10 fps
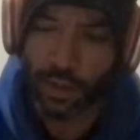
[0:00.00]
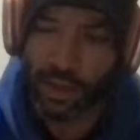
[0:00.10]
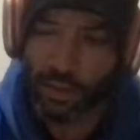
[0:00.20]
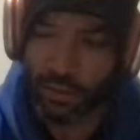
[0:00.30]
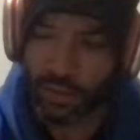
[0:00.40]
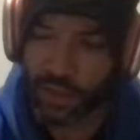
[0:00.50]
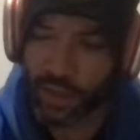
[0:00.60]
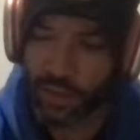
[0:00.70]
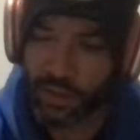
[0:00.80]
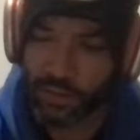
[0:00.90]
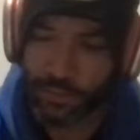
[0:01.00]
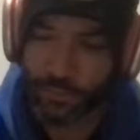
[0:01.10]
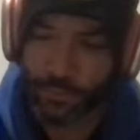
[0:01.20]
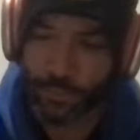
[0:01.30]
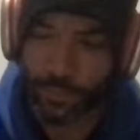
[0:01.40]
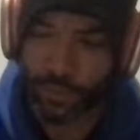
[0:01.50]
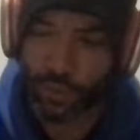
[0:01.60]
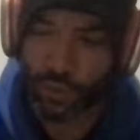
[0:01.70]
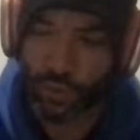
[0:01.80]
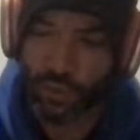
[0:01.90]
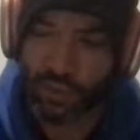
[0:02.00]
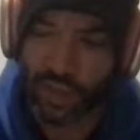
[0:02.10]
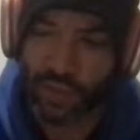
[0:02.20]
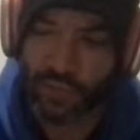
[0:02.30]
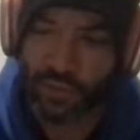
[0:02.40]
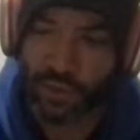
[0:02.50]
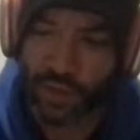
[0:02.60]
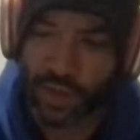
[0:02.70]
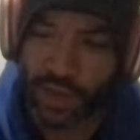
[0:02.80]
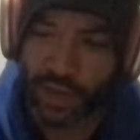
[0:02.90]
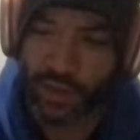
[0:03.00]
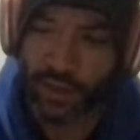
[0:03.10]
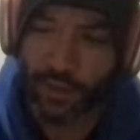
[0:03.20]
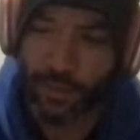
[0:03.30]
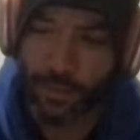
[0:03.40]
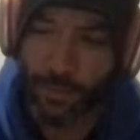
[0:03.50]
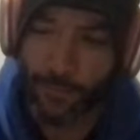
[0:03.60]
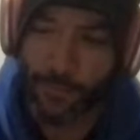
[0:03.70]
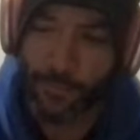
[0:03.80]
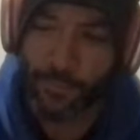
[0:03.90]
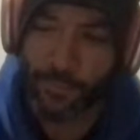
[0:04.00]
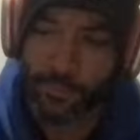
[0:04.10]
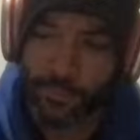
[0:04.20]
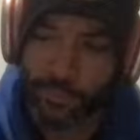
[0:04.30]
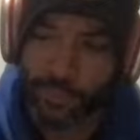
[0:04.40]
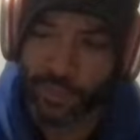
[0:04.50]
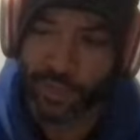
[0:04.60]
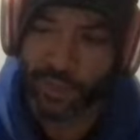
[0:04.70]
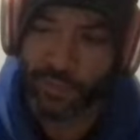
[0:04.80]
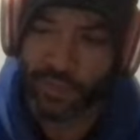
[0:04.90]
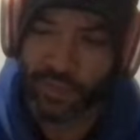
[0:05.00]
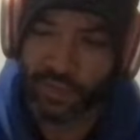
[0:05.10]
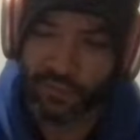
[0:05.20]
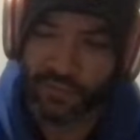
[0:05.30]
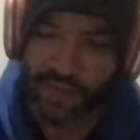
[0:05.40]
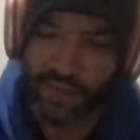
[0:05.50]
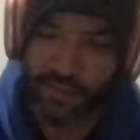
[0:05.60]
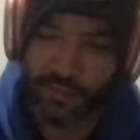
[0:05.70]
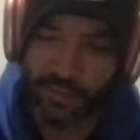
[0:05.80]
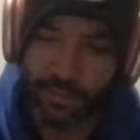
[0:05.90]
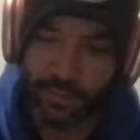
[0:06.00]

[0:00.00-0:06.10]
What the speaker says: Outside, the cold South Dakota air hit me in the face.